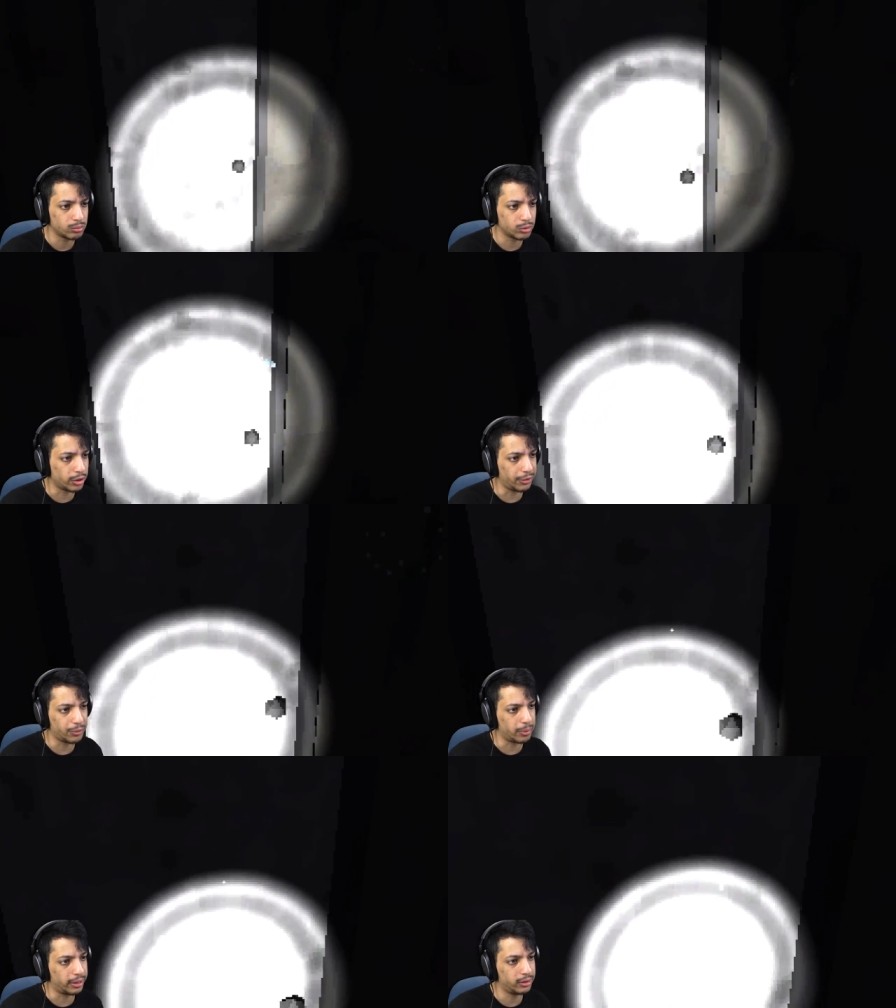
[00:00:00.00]
No,
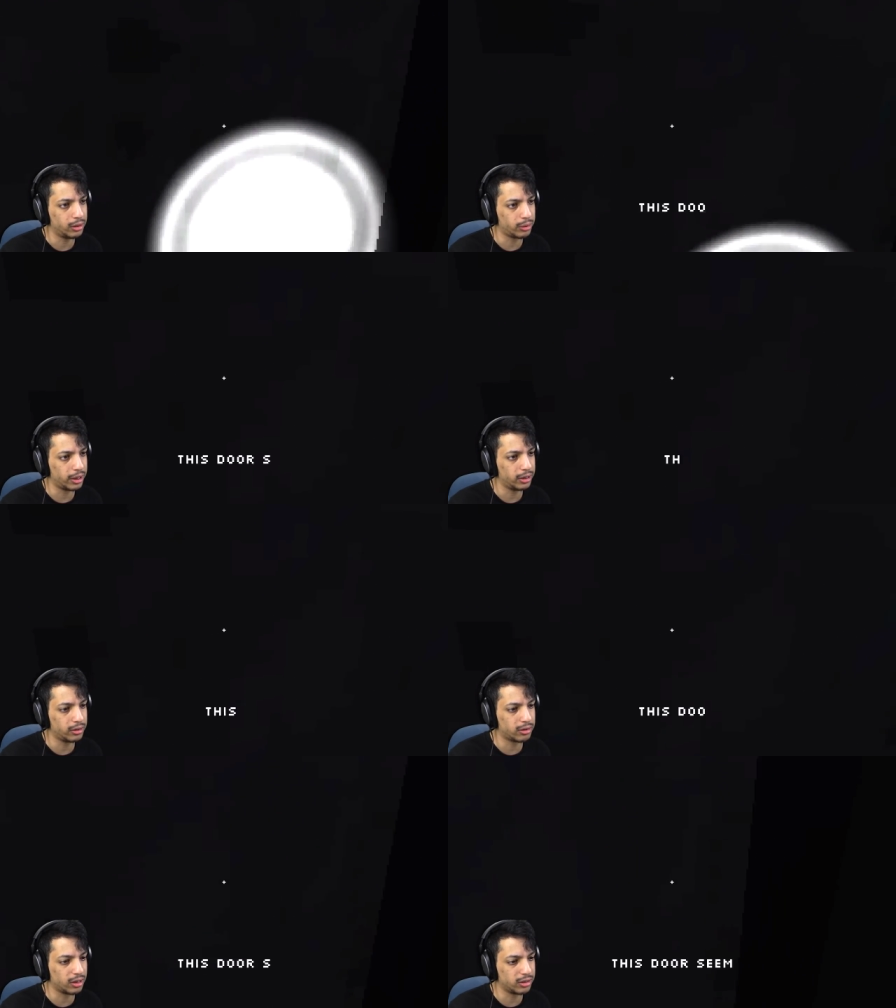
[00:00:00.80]
never mind. Okay,
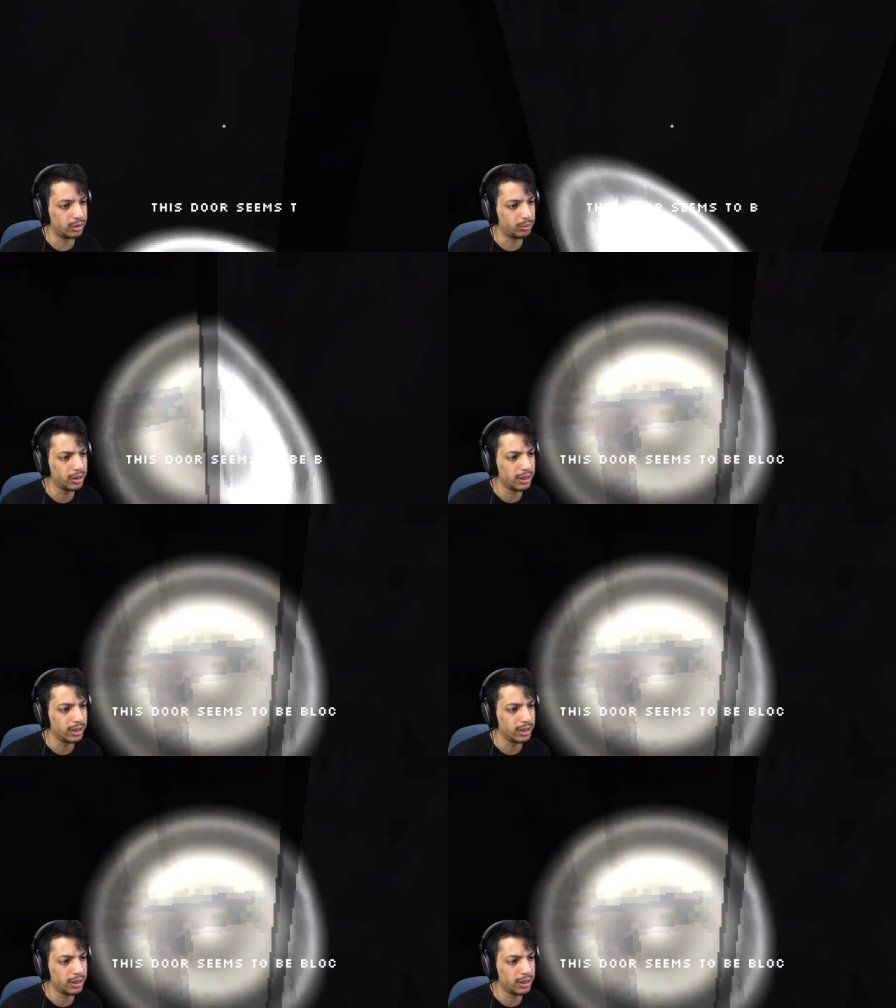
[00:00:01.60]
it's not new.